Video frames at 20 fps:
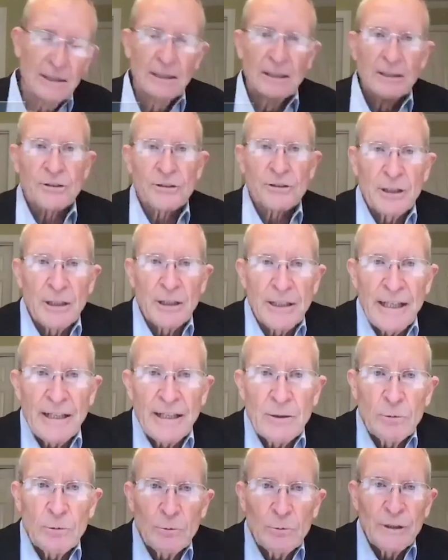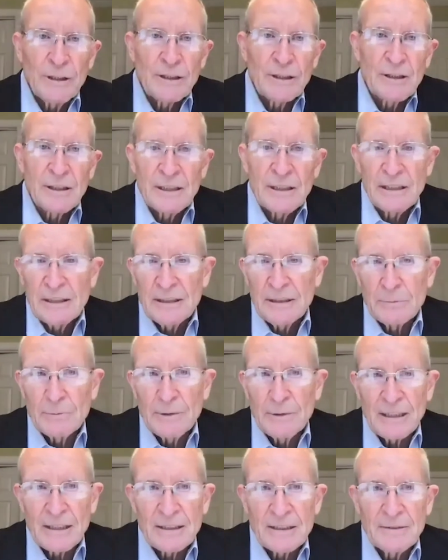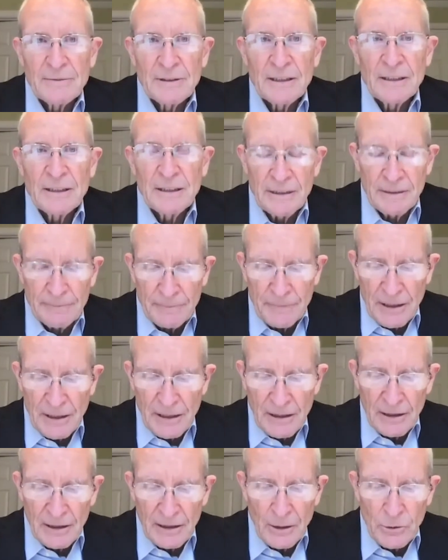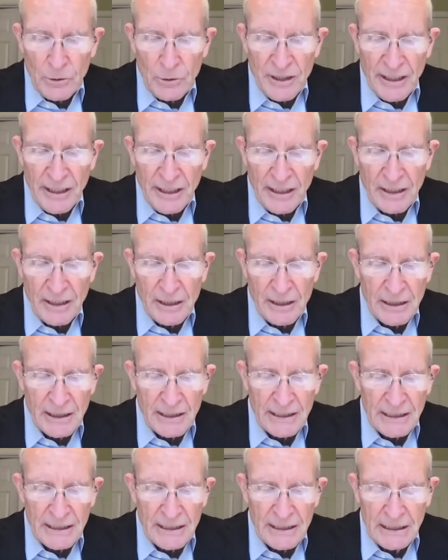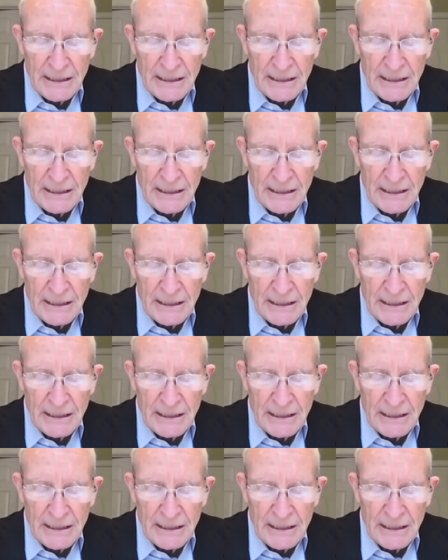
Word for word: start out with uh, relatively low tech uh,